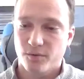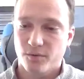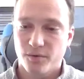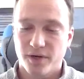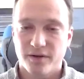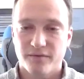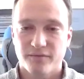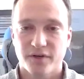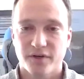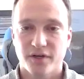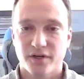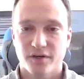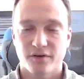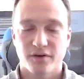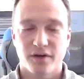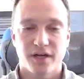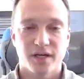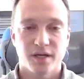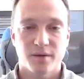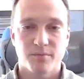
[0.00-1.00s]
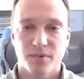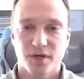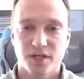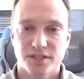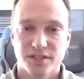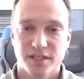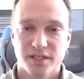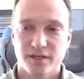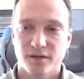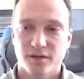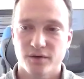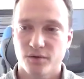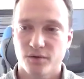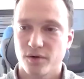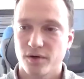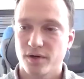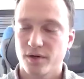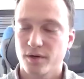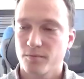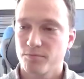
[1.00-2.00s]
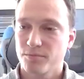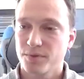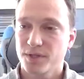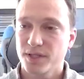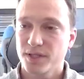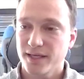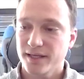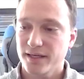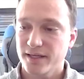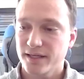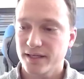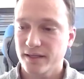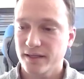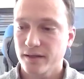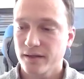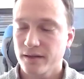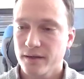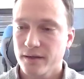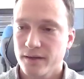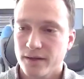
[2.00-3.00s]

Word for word: whatever you're creating a budget or planning